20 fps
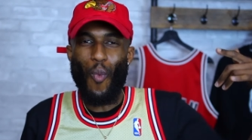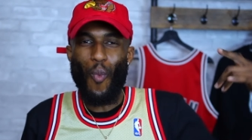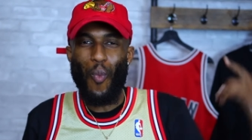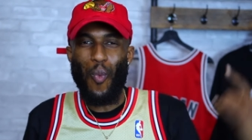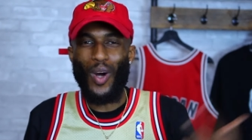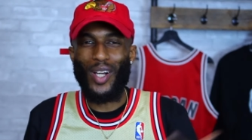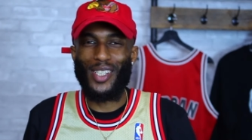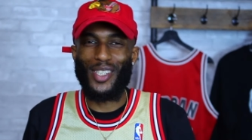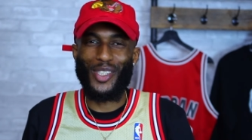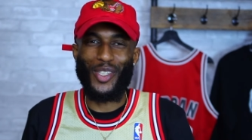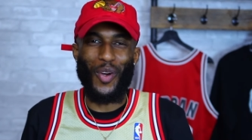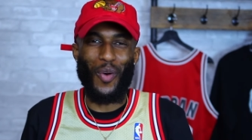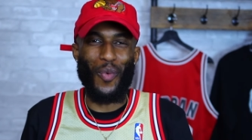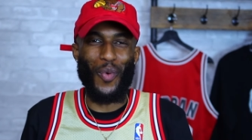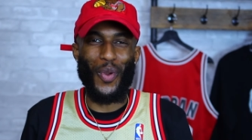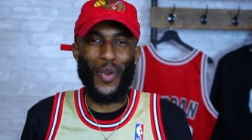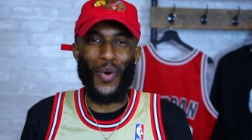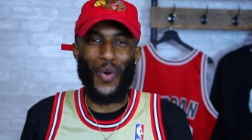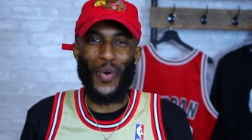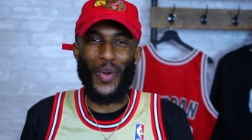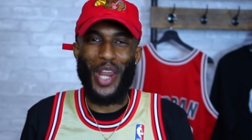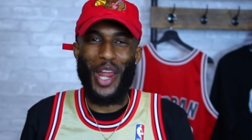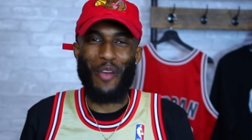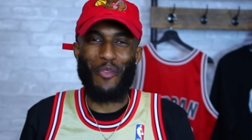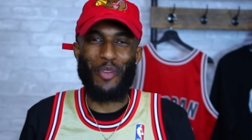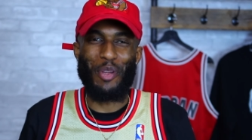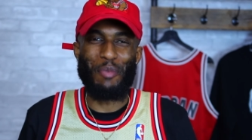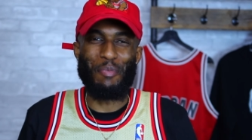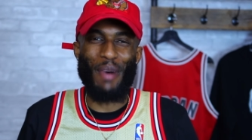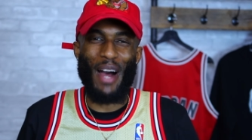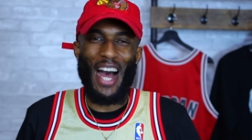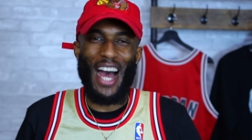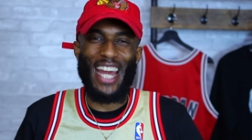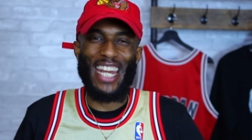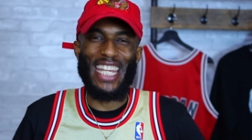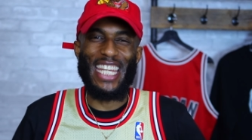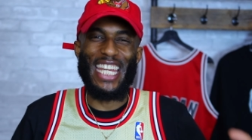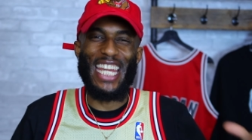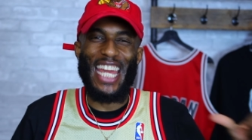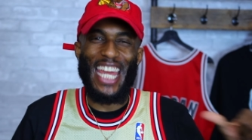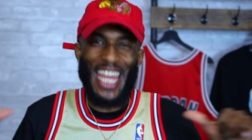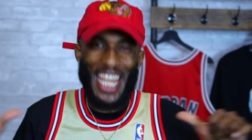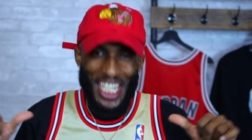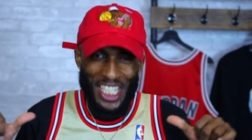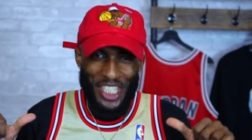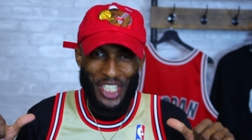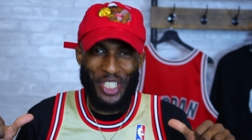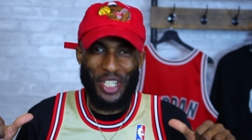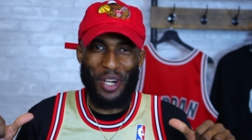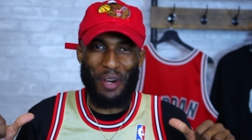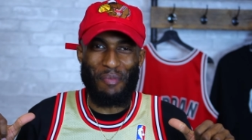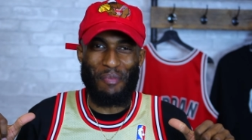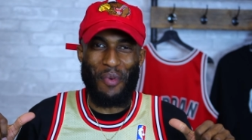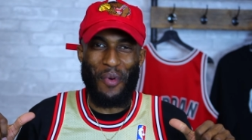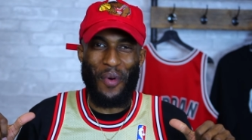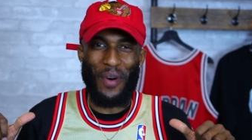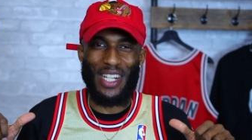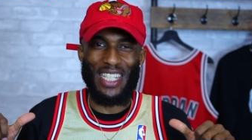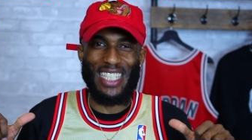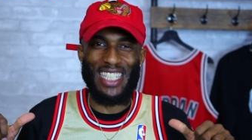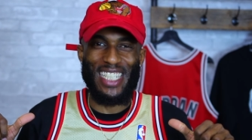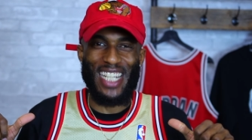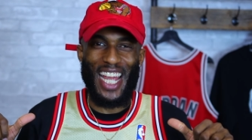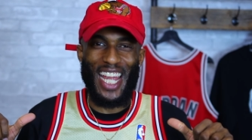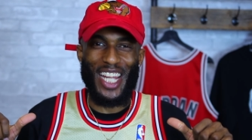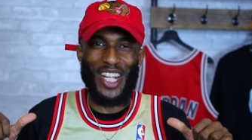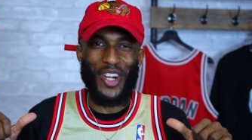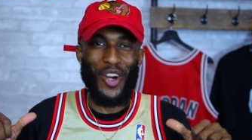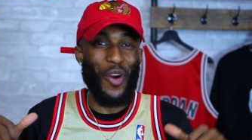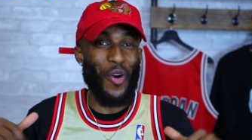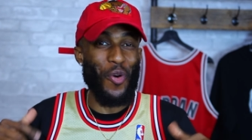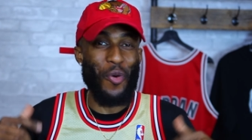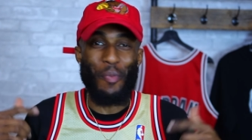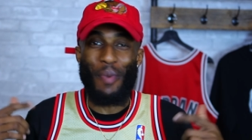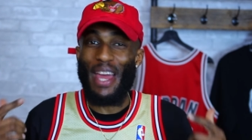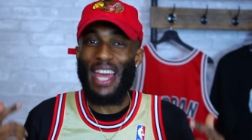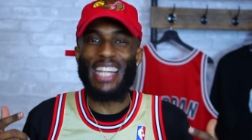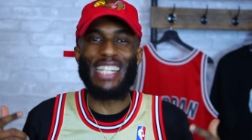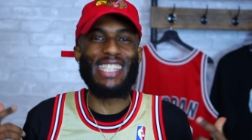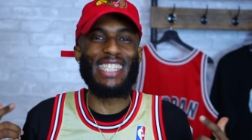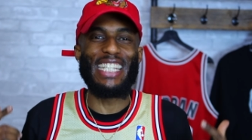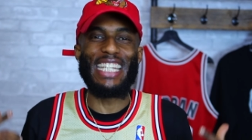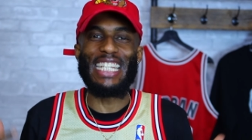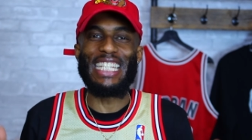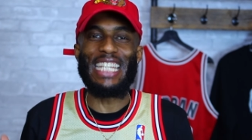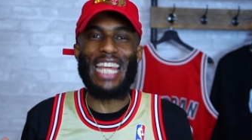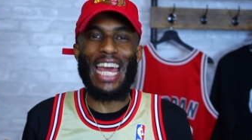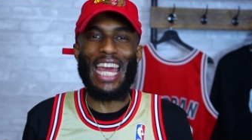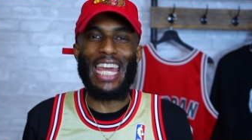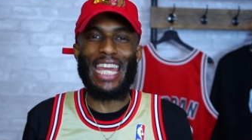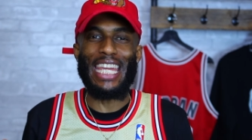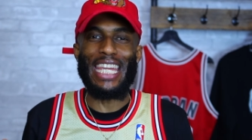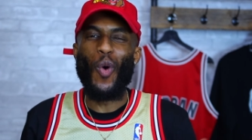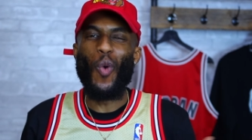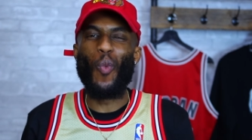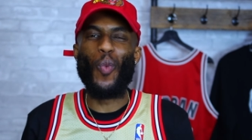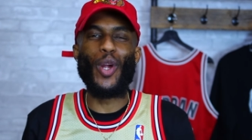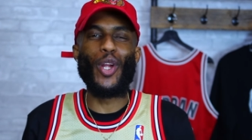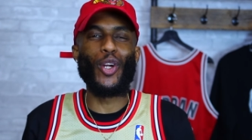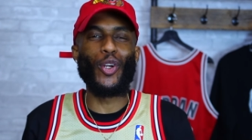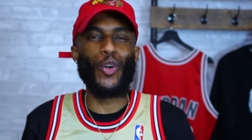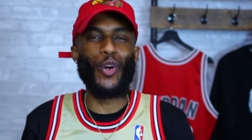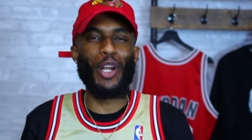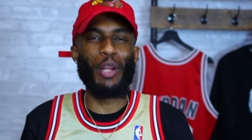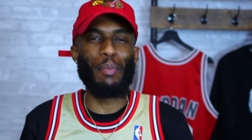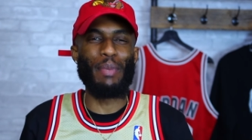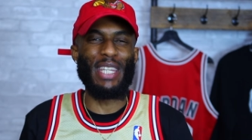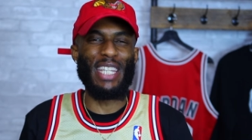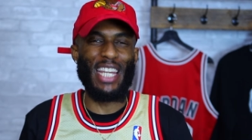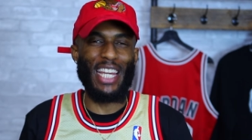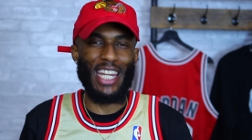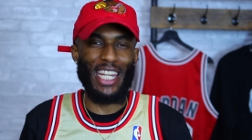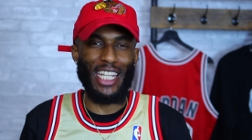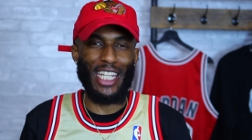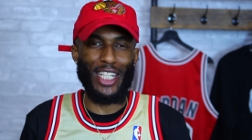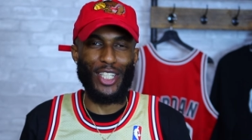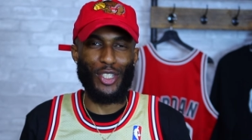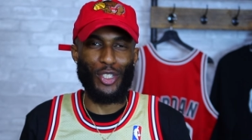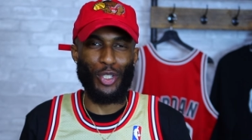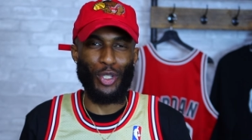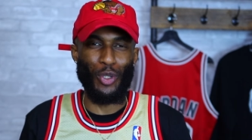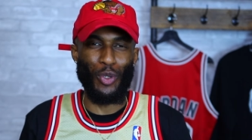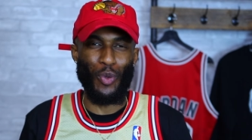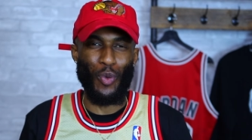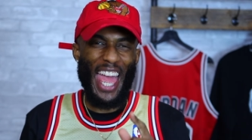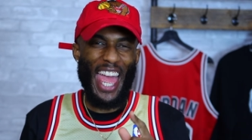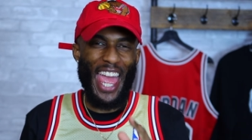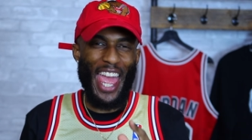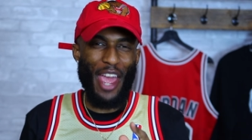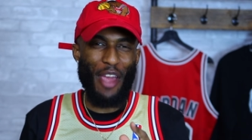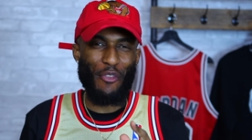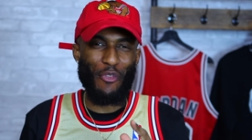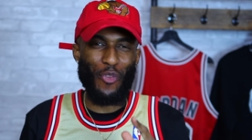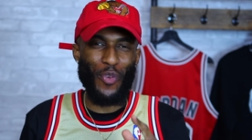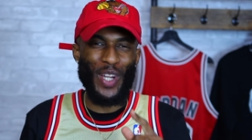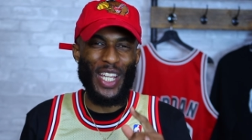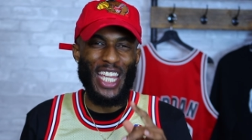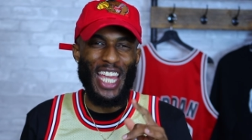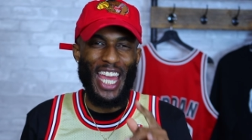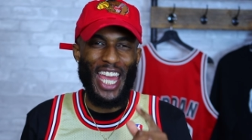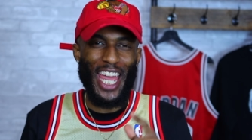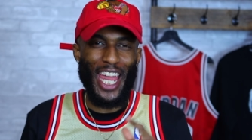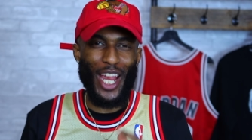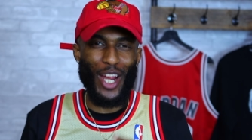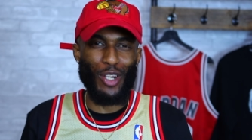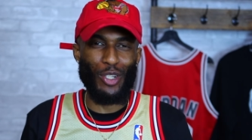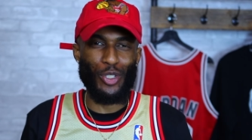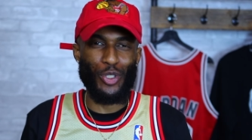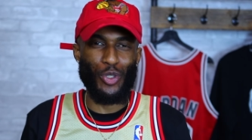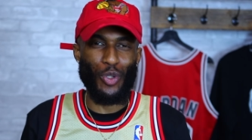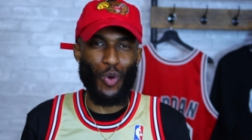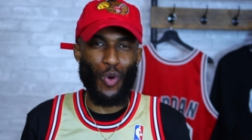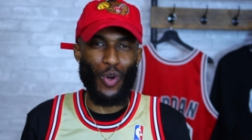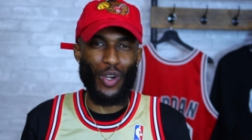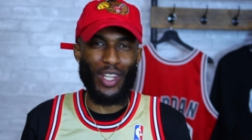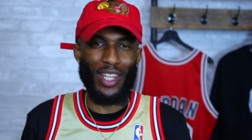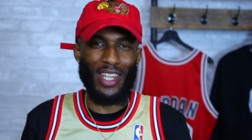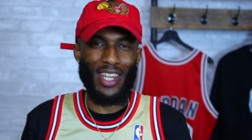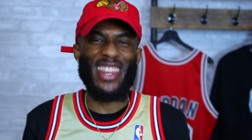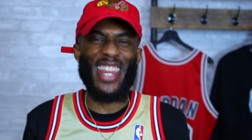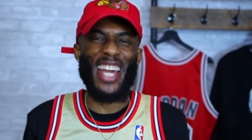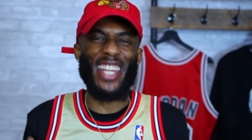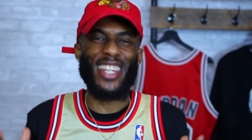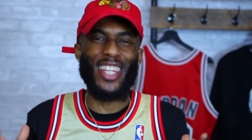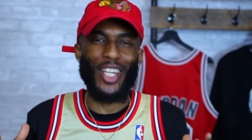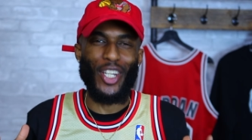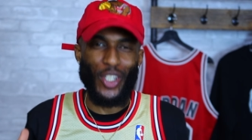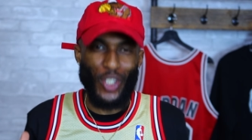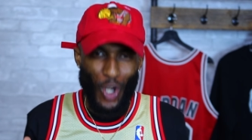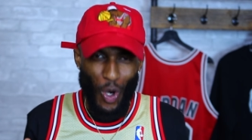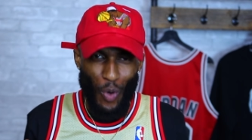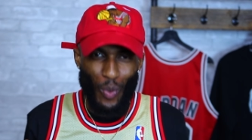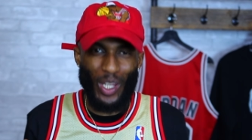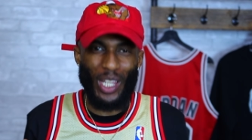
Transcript: What's going on everybody? It's your boy Jay Coop and today we are going to be getting into every Air Jordan that the GOAT